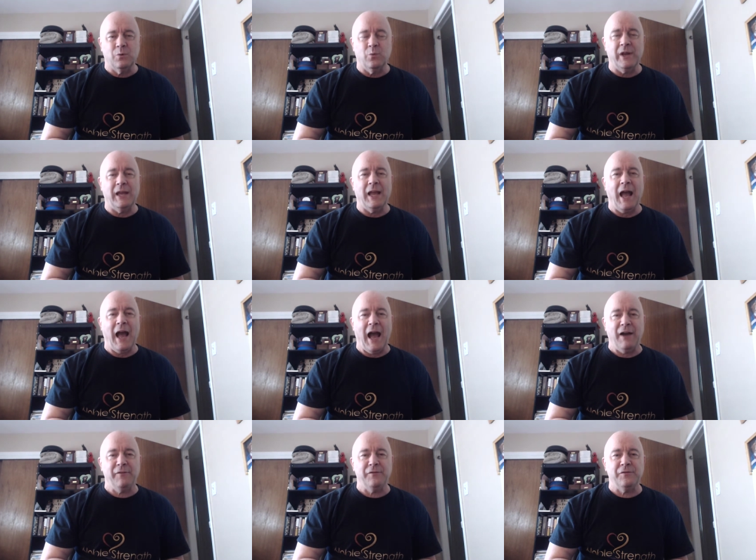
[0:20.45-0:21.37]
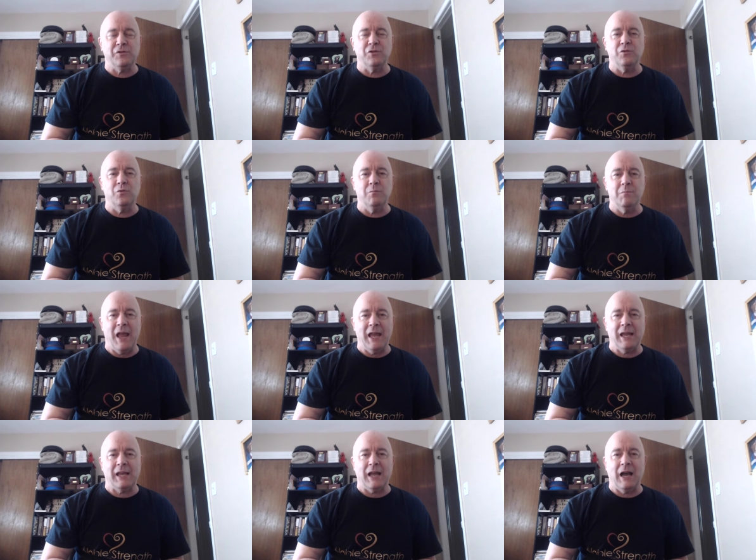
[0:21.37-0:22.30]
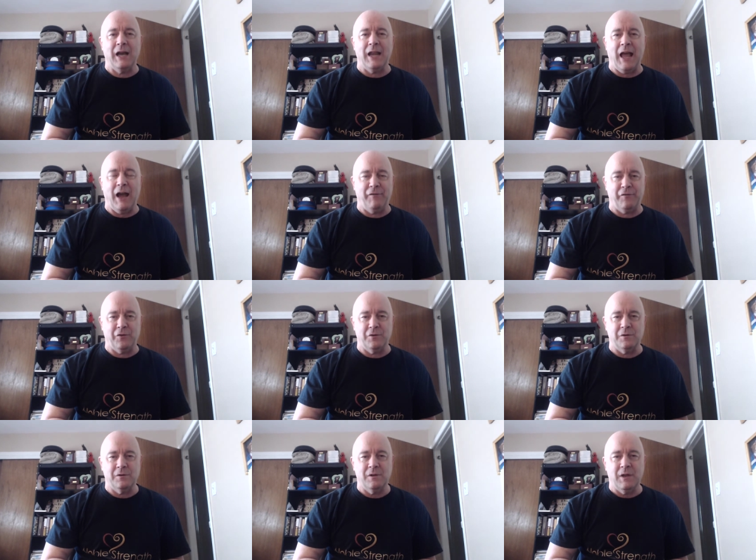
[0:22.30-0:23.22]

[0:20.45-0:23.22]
We have to make an effort,